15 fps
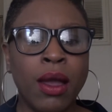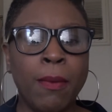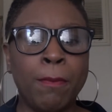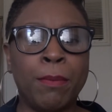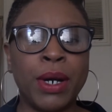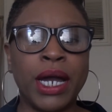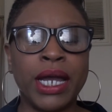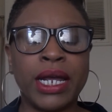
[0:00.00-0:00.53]

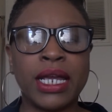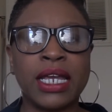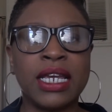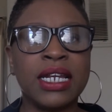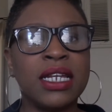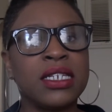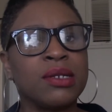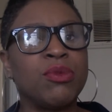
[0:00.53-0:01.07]
but
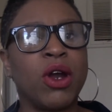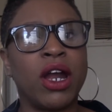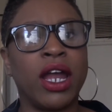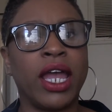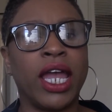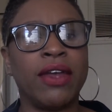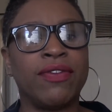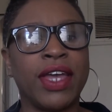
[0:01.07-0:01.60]
it is more
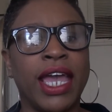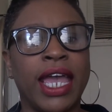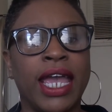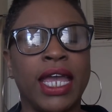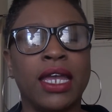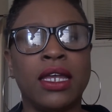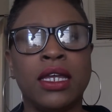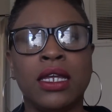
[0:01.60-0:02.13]
of
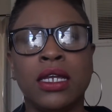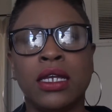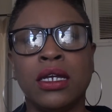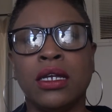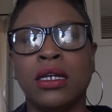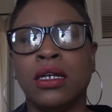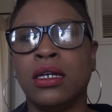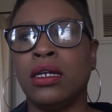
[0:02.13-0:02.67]
a
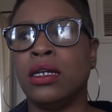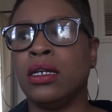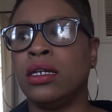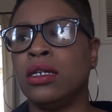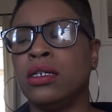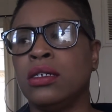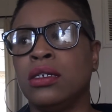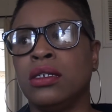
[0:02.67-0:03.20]

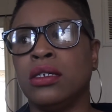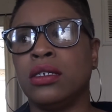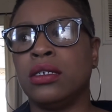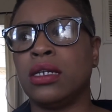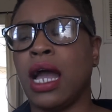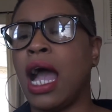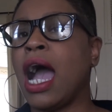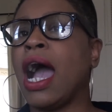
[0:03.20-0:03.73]

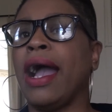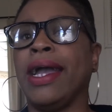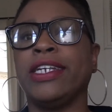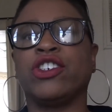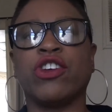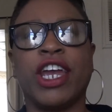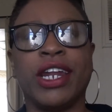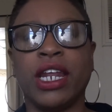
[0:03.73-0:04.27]

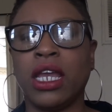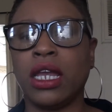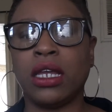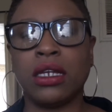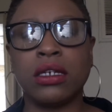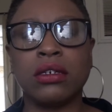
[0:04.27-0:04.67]
hydrating,